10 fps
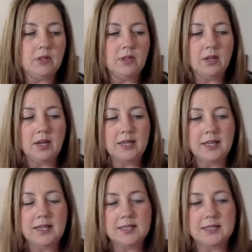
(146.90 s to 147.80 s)
I
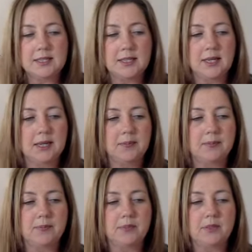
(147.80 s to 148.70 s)
guess
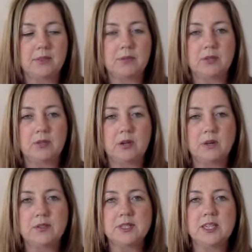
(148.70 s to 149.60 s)
the
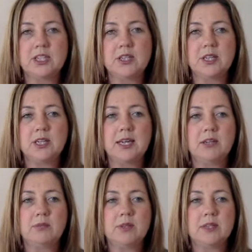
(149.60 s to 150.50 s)
conversation that I had
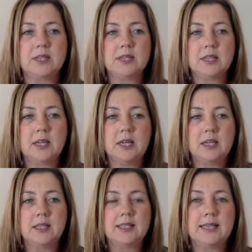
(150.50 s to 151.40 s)
with
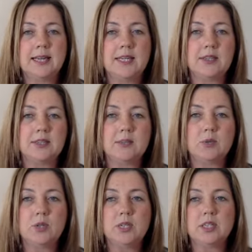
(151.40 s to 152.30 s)
this lady this
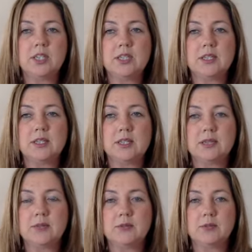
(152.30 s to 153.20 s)
morning, she's
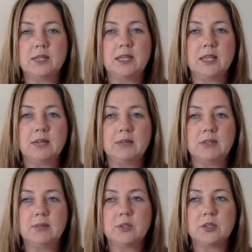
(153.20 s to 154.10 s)
a really
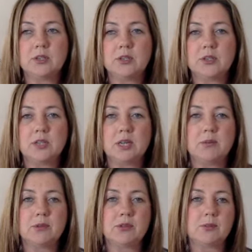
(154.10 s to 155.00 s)
lovely person who's come
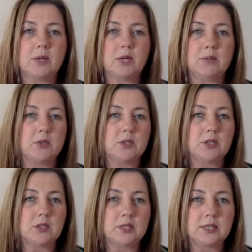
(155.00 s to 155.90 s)
through my
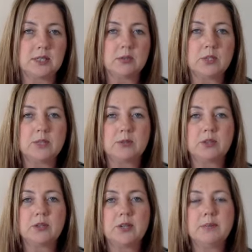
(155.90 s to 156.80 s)
Music on Steroids
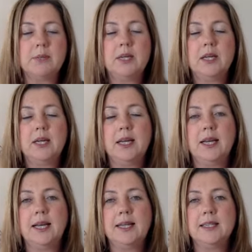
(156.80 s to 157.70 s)
program.
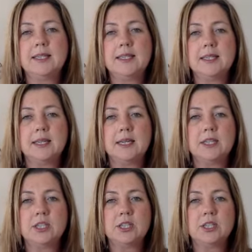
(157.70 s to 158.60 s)
And
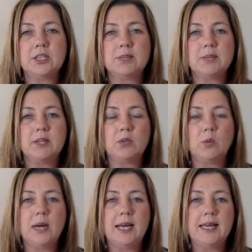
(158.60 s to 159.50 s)
she's just been
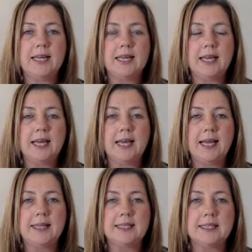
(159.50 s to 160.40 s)
away,
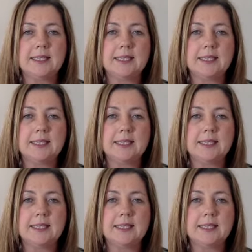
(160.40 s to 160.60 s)
and